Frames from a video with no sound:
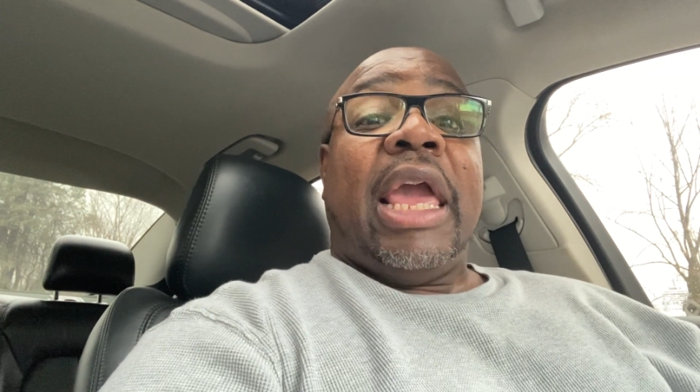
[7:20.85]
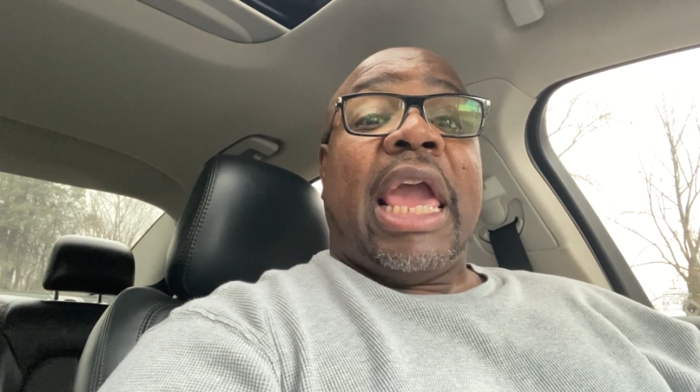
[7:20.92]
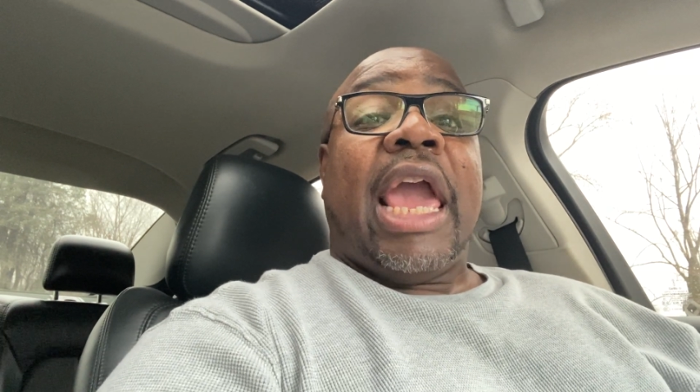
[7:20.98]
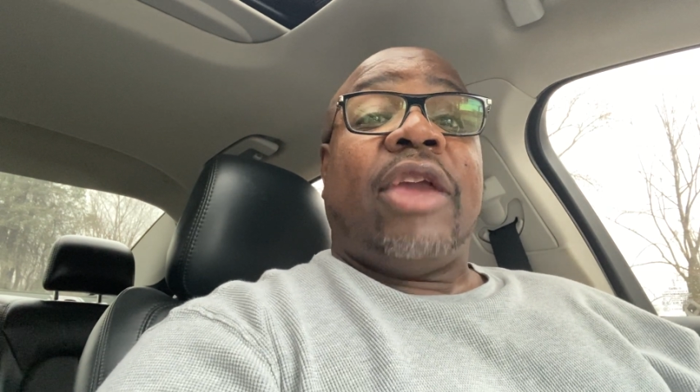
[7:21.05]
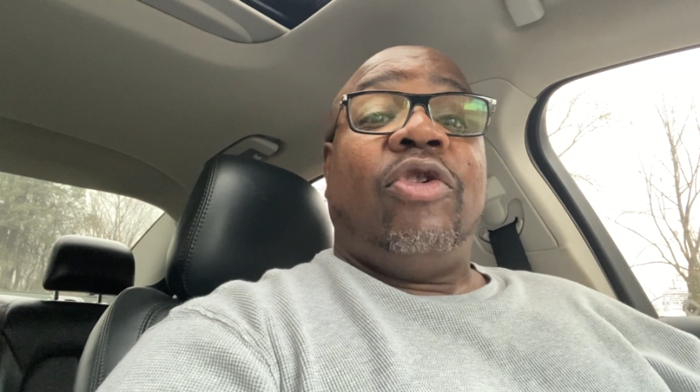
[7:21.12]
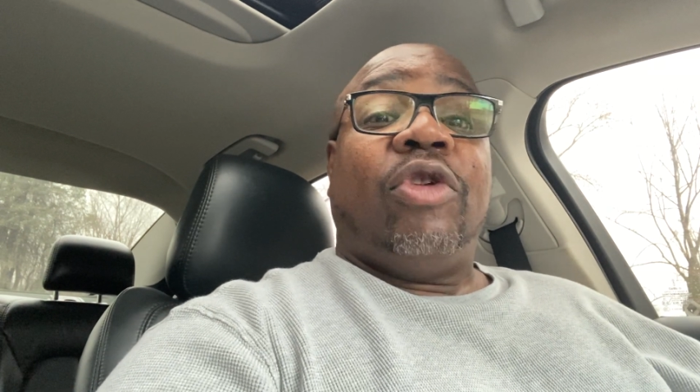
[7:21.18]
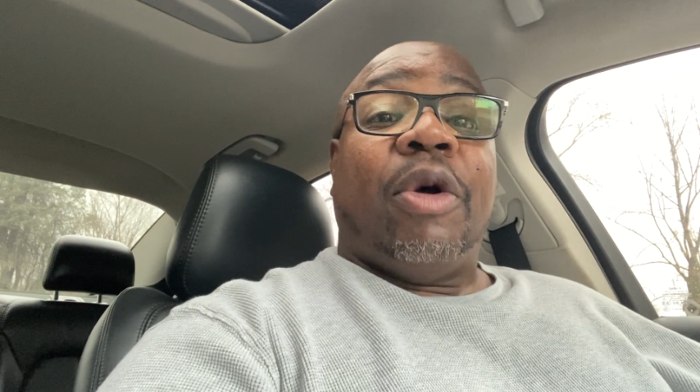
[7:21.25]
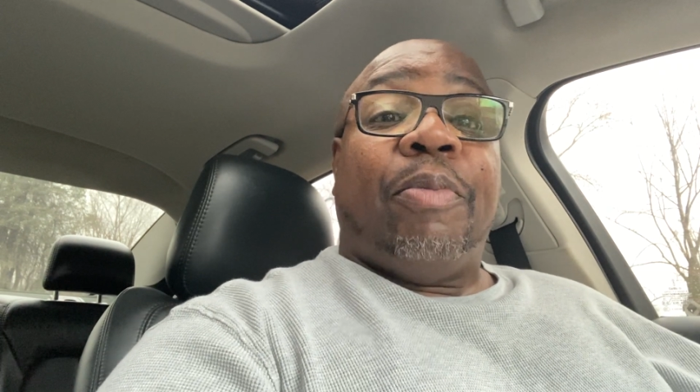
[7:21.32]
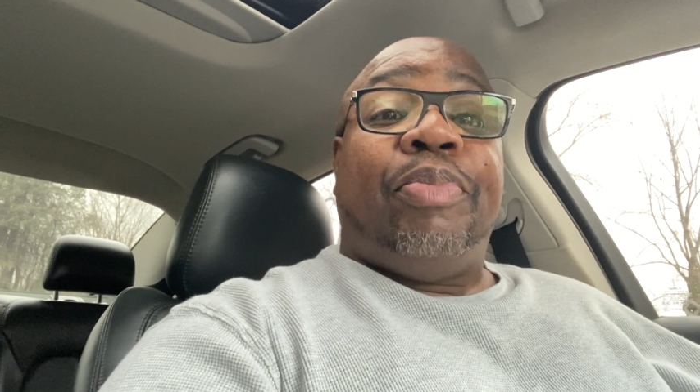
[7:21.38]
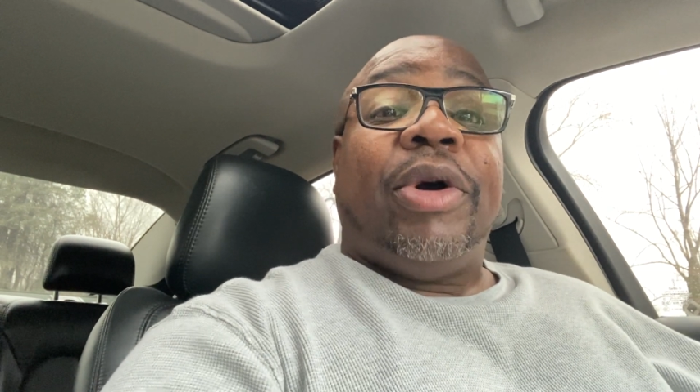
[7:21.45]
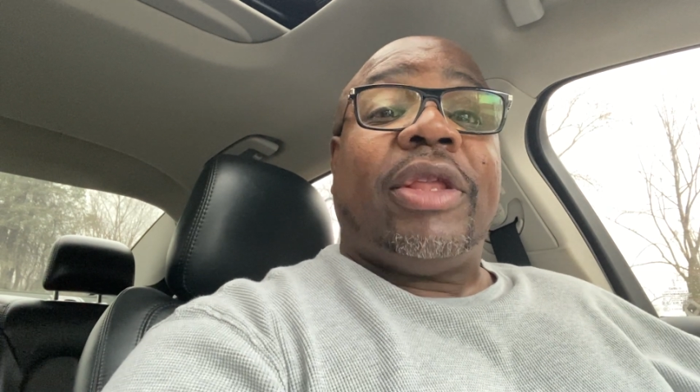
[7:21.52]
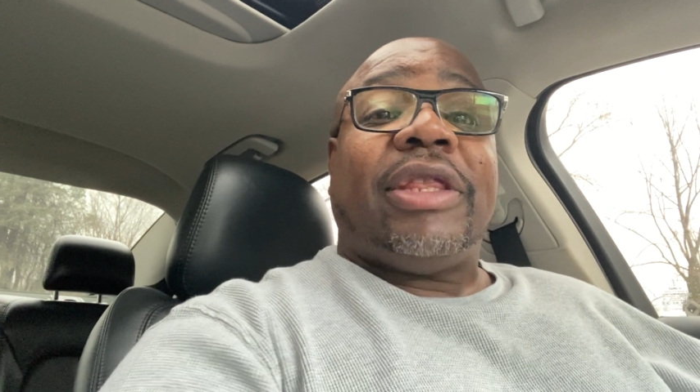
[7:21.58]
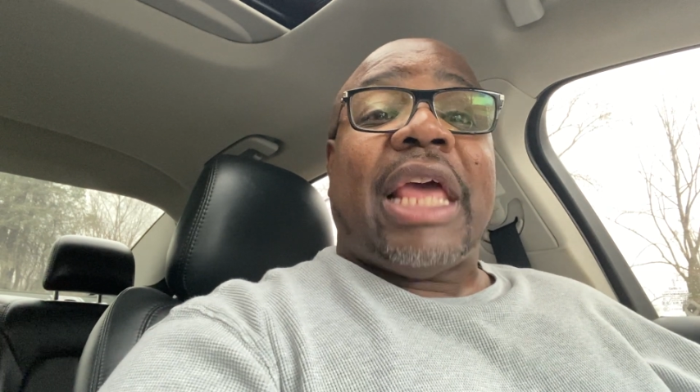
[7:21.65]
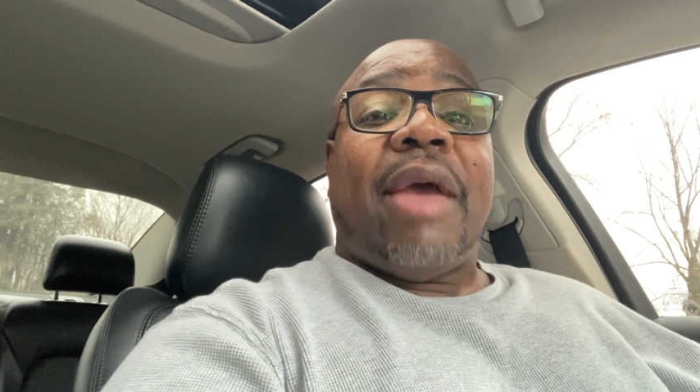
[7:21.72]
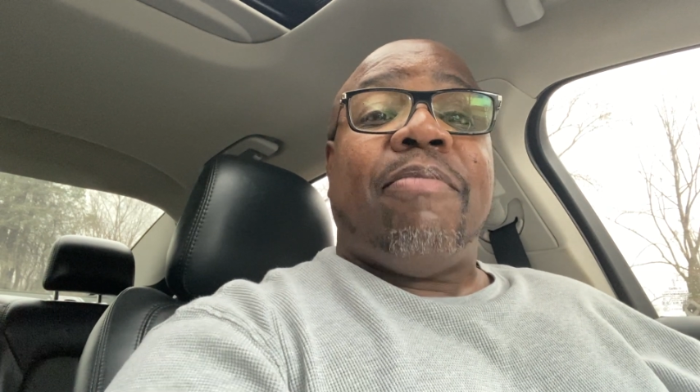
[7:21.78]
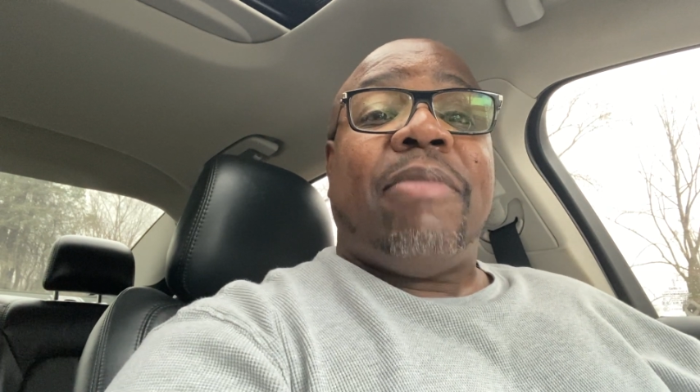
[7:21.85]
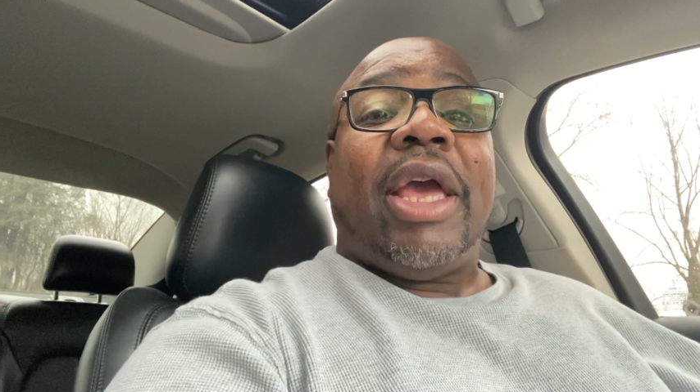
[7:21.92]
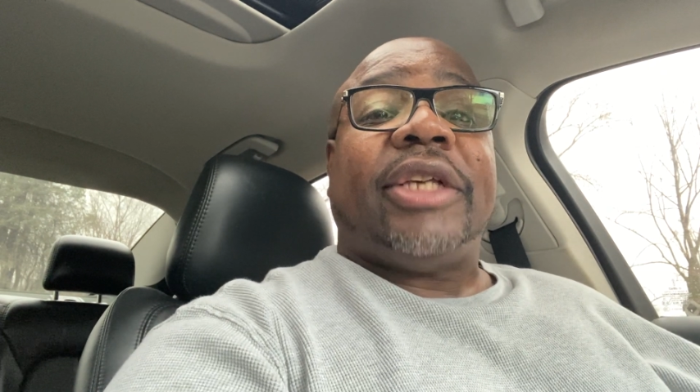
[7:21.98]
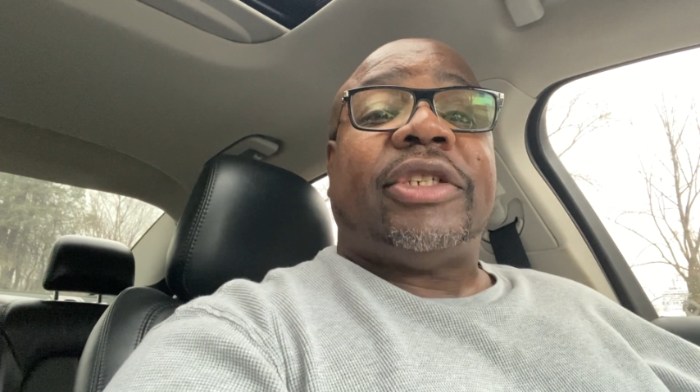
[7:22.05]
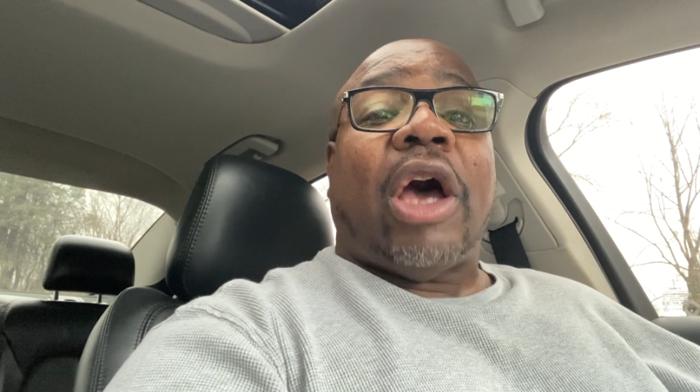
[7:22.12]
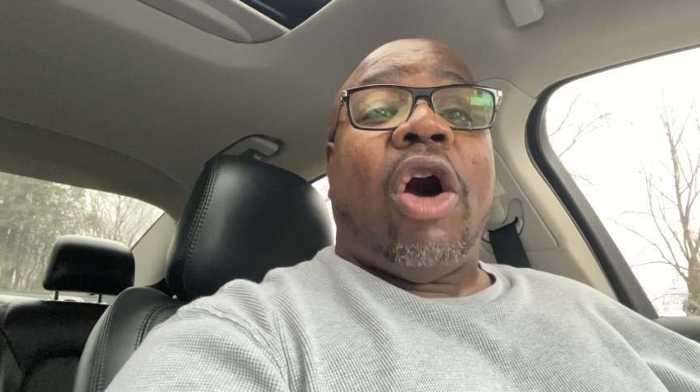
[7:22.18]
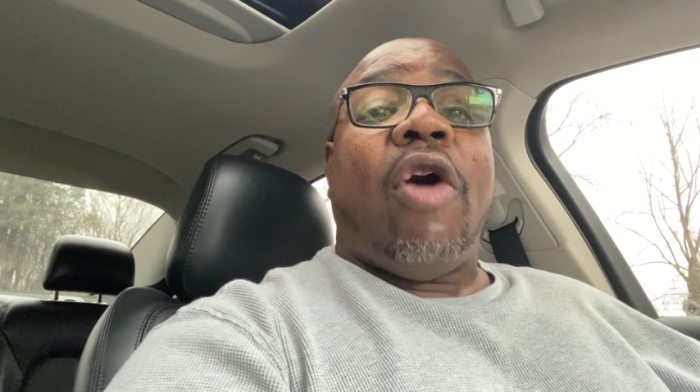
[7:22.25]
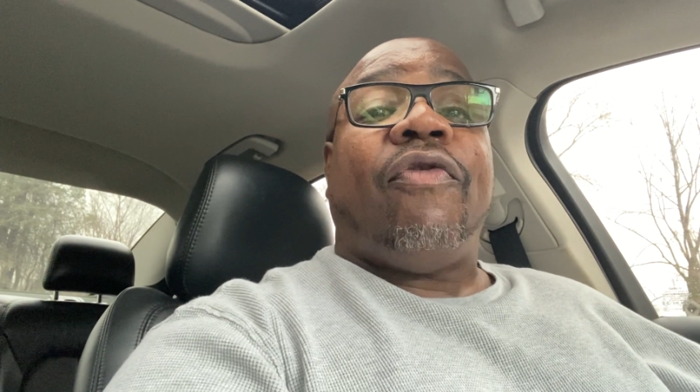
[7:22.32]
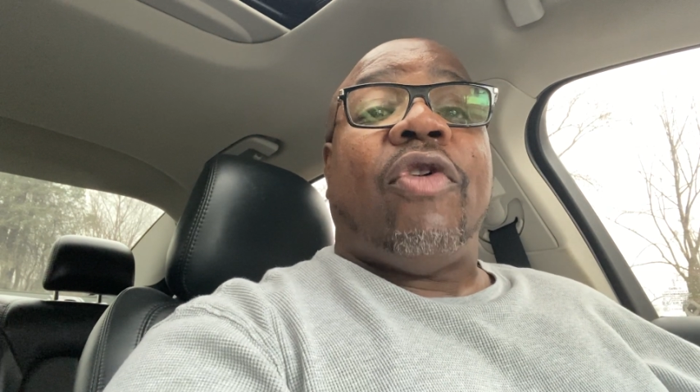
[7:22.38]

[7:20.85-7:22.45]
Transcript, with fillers: And you don't put that mess off